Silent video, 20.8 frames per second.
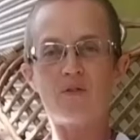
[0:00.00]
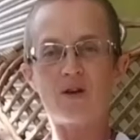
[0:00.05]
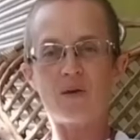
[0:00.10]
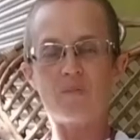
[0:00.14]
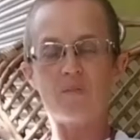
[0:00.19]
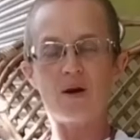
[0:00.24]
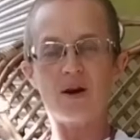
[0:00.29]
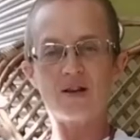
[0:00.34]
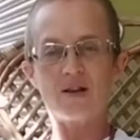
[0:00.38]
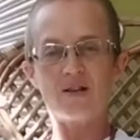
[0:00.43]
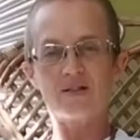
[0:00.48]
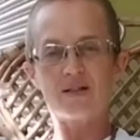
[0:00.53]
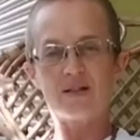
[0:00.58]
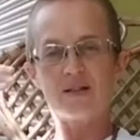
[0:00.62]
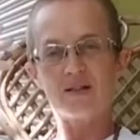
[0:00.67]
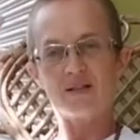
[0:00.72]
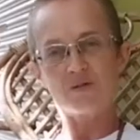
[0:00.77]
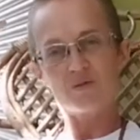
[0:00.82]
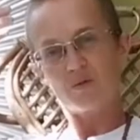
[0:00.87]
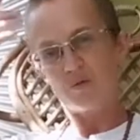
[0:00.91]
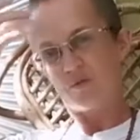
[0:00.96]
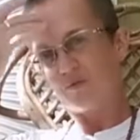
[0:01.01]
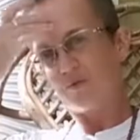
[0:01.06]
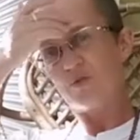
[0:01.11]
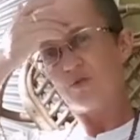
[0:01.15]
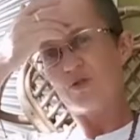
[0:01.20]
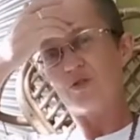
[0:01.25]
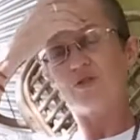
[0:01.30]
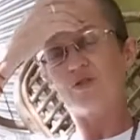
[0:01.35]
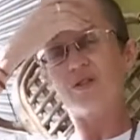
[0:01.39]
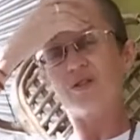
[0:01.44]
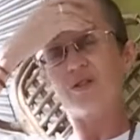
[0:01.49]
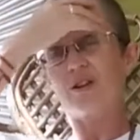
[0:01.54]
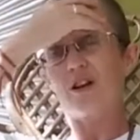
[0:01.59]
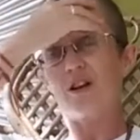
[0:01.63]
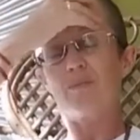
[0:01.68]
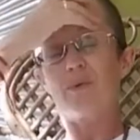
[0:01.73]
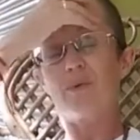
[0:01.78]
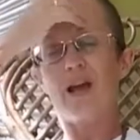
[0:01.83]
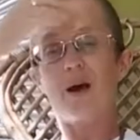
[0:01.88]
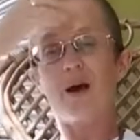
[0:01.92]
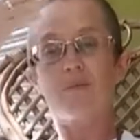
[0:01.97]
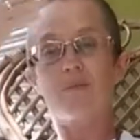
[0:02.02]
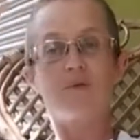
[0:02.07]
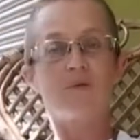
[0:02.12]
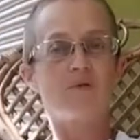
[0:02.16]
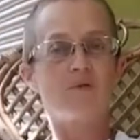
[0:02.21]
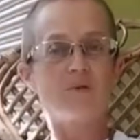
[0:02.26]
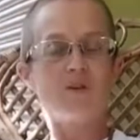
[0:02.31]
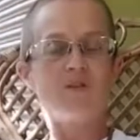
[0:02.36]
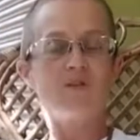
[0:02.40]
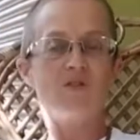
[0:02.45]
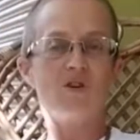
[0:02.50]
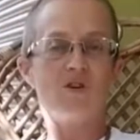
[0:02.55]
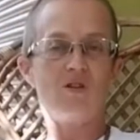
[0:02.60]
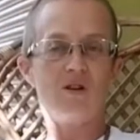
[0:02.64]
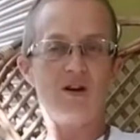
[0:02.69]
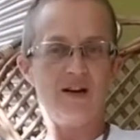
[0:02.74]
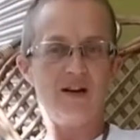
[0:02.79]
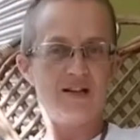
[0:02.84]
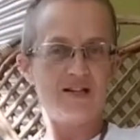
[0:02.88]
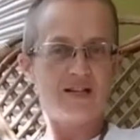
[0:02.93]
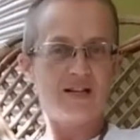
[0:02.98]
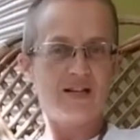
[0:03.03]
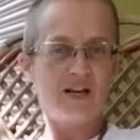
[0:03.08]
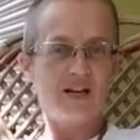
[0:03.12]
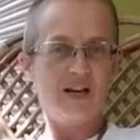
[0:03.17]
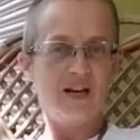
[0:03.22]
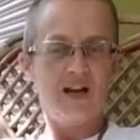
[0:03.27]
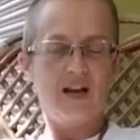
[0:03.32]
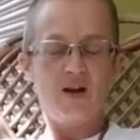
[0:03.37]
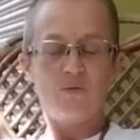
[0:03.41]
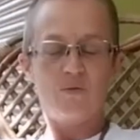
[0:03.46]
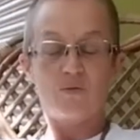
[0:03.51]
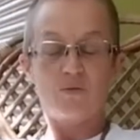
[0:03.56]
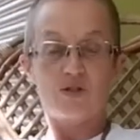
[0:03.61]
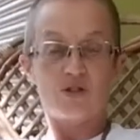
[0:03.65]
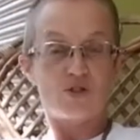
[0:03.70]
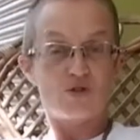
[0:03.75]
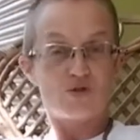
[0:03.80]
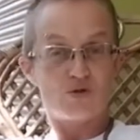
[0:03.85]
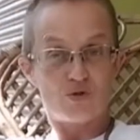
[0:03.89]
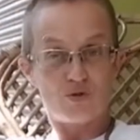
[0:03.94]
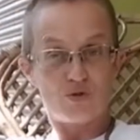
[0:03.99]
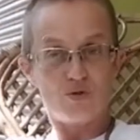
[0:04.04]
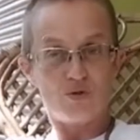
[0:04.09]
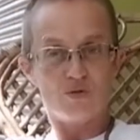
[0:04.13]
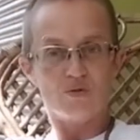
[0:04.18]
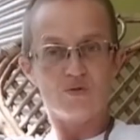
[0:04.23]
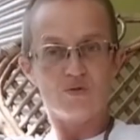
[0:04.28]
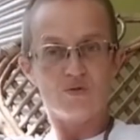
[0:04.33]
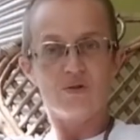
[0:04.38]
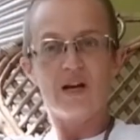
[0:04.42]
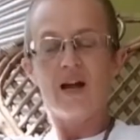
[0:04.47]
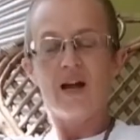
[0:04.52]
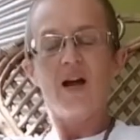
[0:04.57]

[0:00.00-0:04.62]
mindset is, well, you just got to be happy with what you've got, which is true.